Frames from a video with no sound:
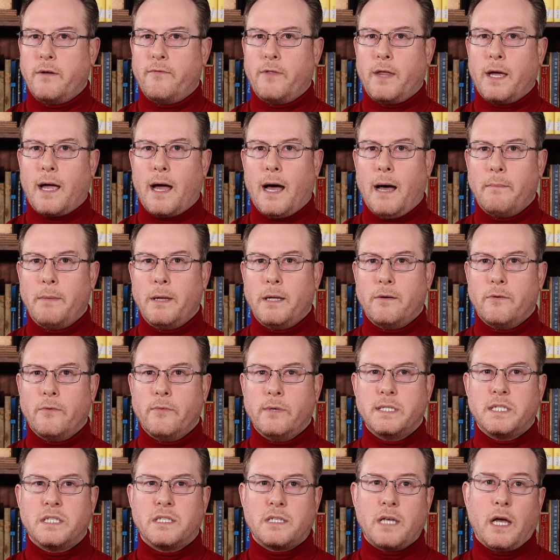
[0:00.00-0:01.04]
of the comet
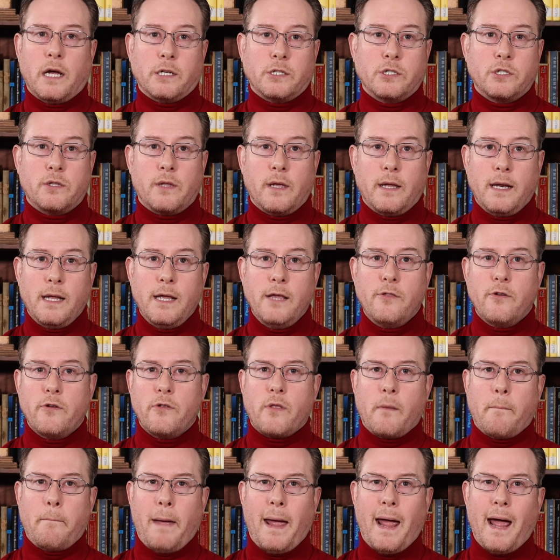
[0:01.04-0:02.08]
was such that either
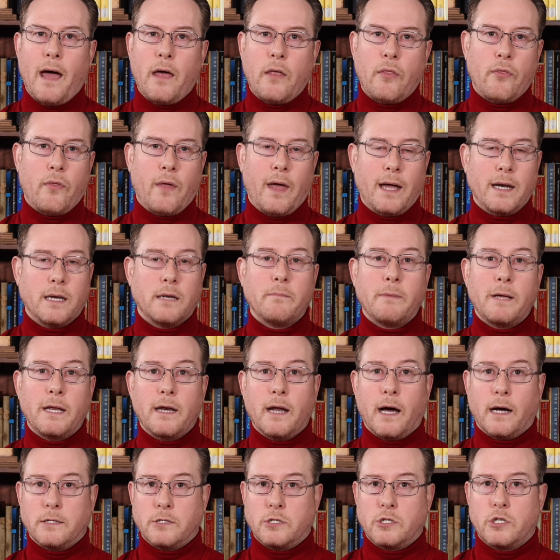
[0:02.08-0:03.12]
the path had to be
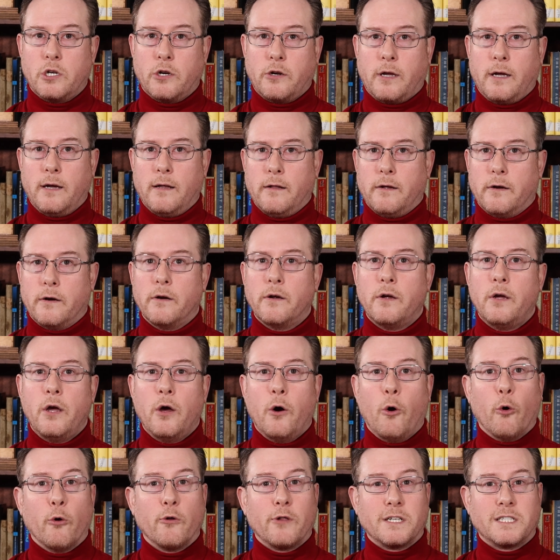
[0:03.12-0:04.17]
non-circular
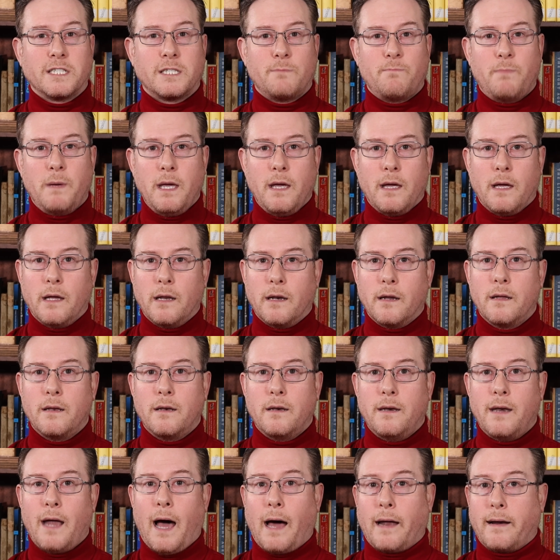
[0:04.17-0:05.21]
or the speed
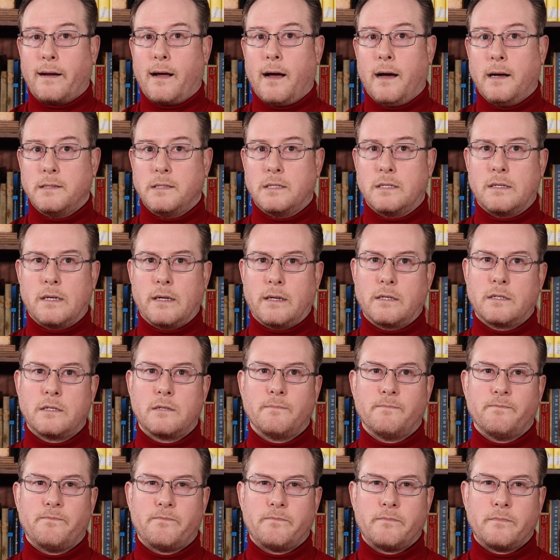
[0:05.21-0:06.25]
not
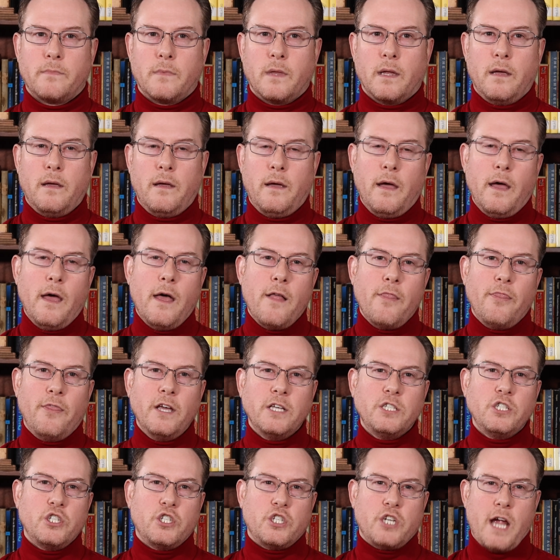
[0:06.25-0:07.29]
constant.
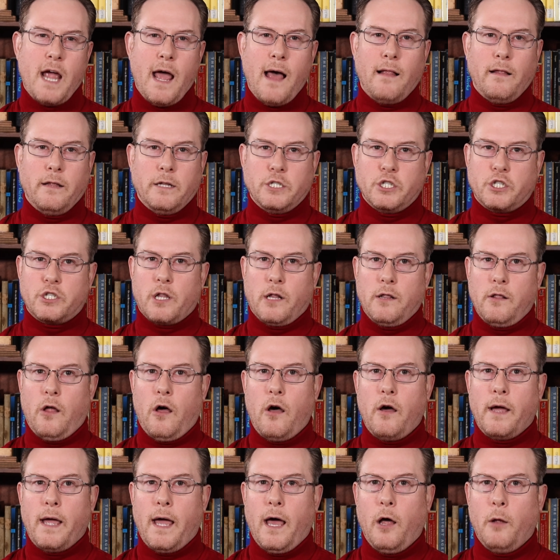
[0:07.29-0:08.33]
This challenged the
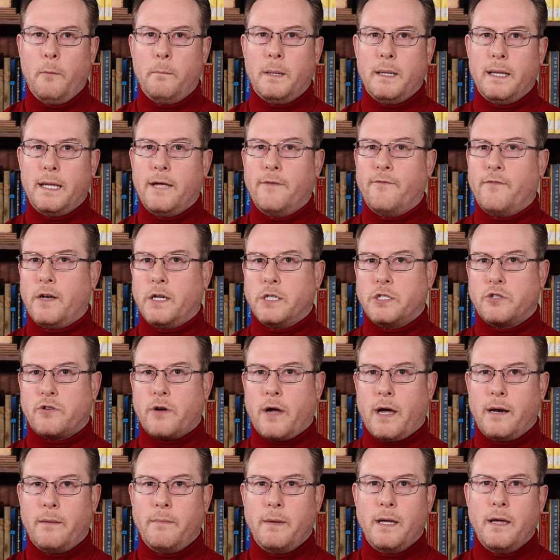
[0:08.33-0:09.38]
long-held belief in
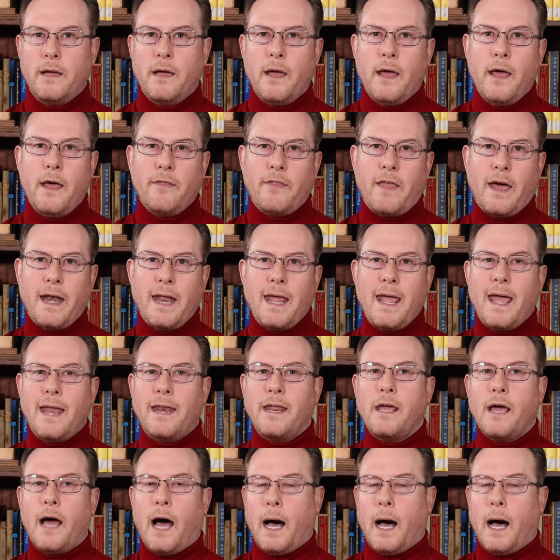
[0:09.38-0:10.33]
astronomy that any